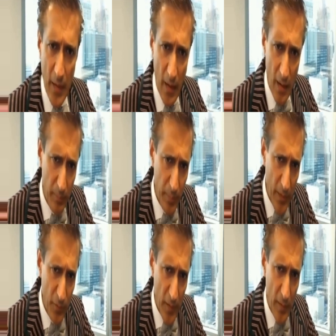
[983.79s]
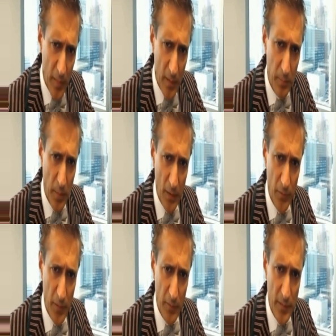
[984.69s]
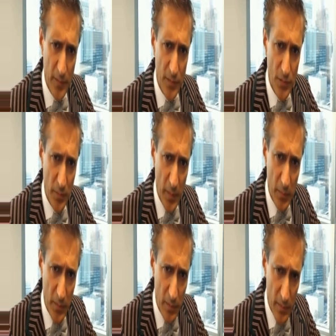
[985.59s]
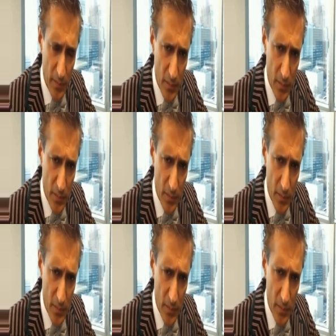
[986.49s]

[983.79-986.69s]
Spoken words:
are a big fundamental part of our research to be able to